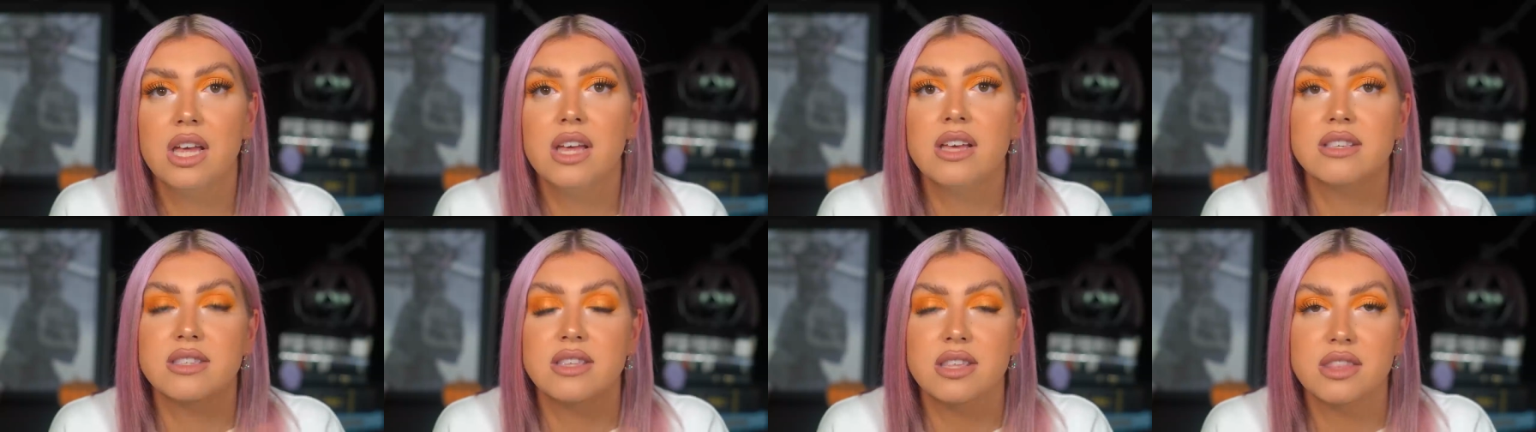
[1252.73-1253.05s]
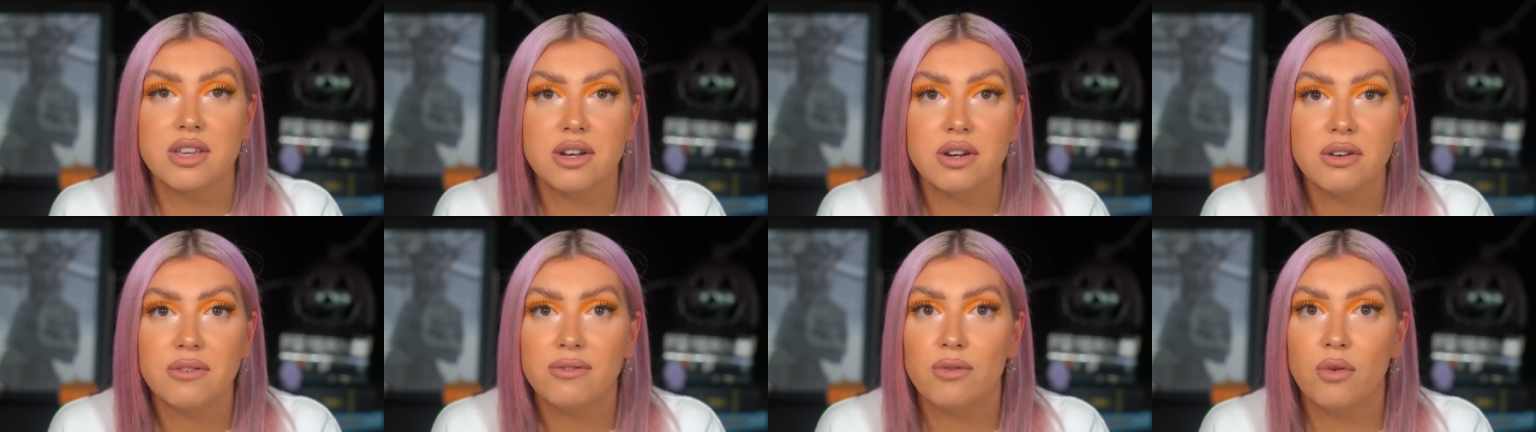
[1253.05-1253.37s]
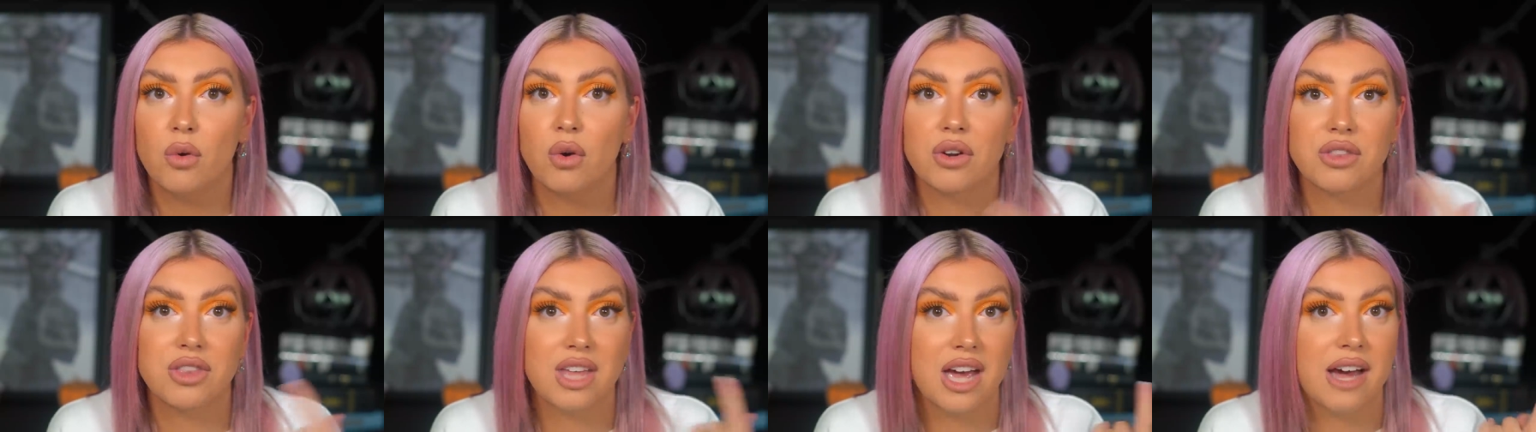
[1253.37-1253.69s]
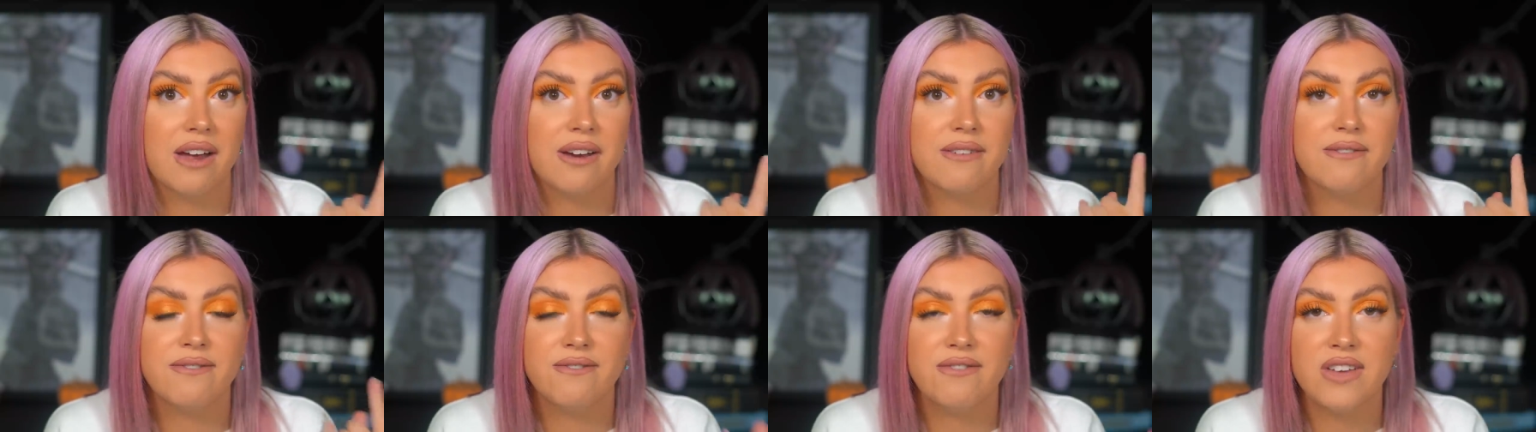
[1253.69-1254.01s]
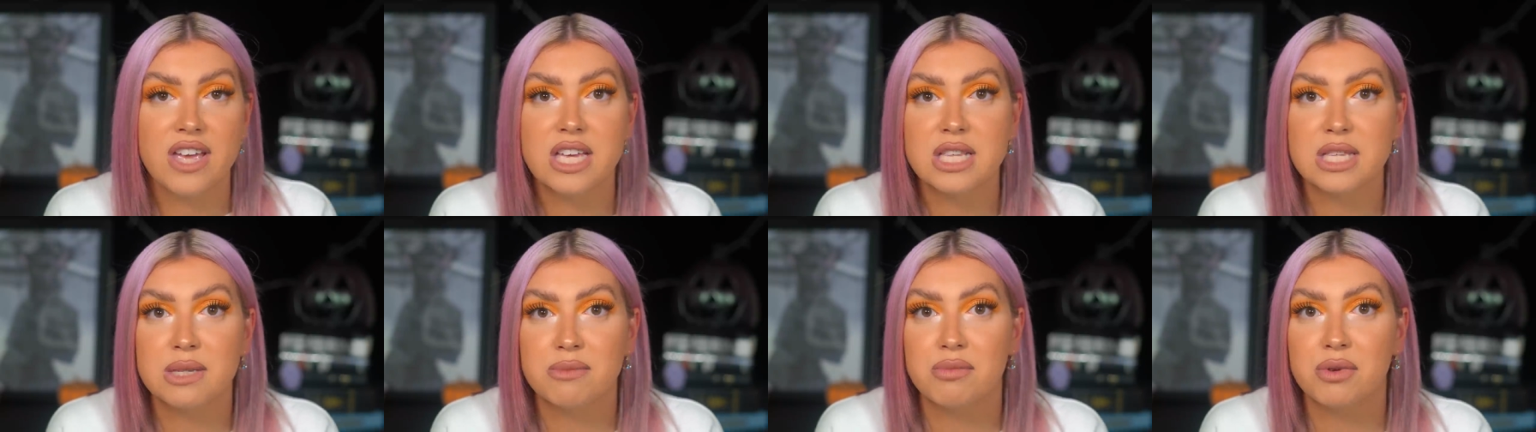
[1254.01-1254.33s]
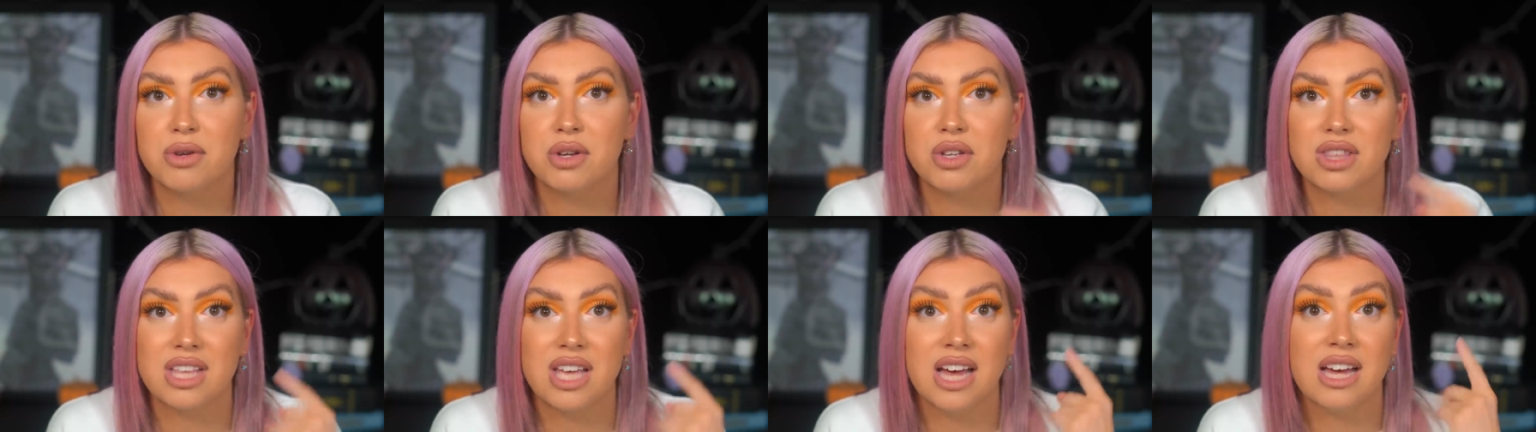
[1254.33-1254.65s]
So therefore they had
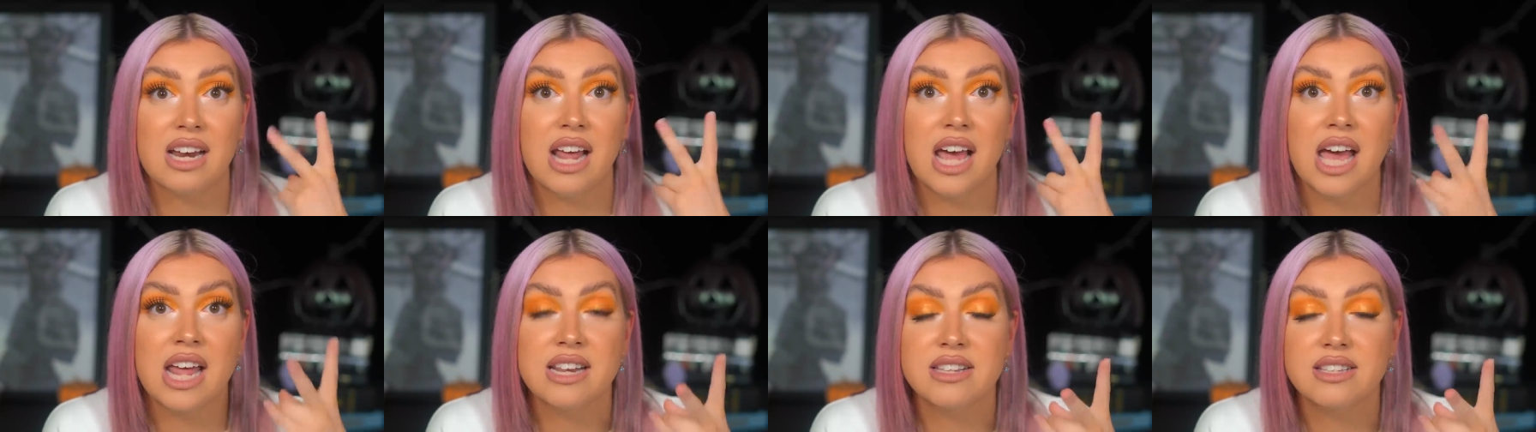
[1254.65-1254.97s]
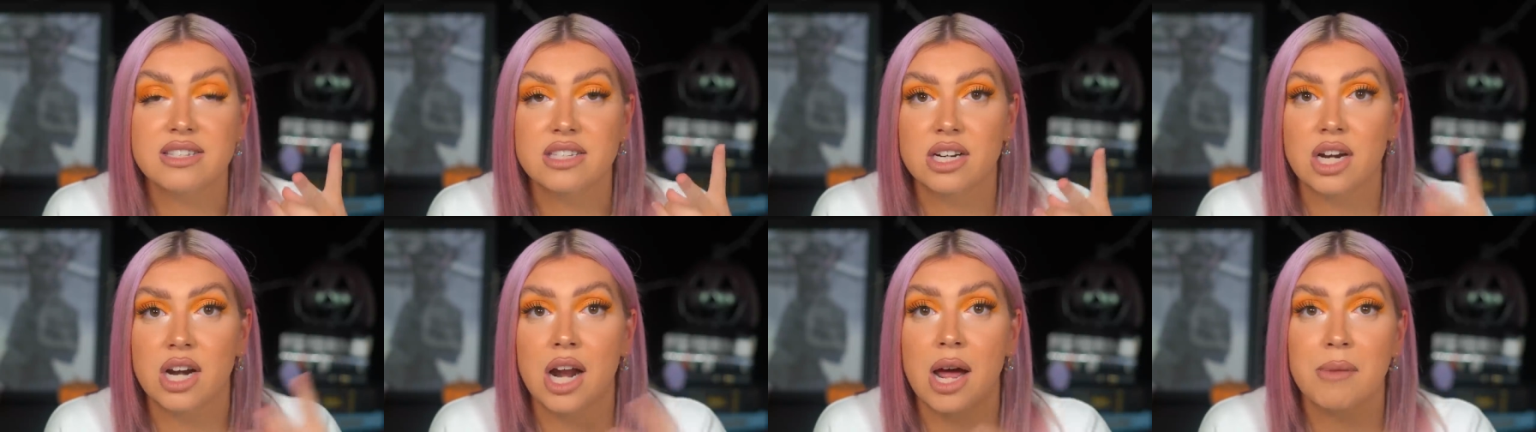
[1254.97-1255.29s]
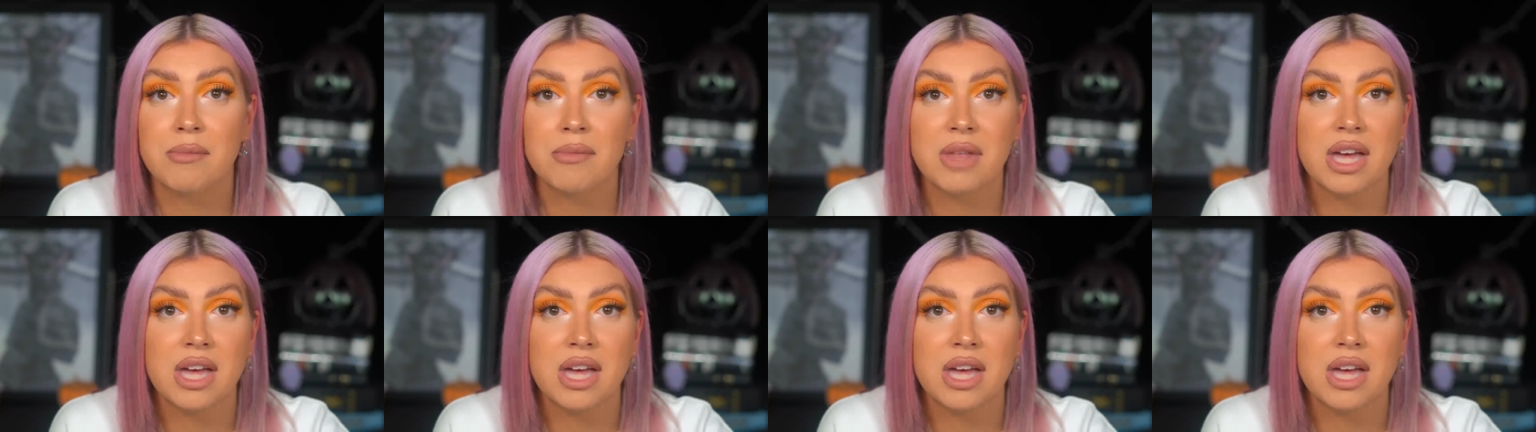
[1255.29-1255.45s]
Facebook, they had Instagram,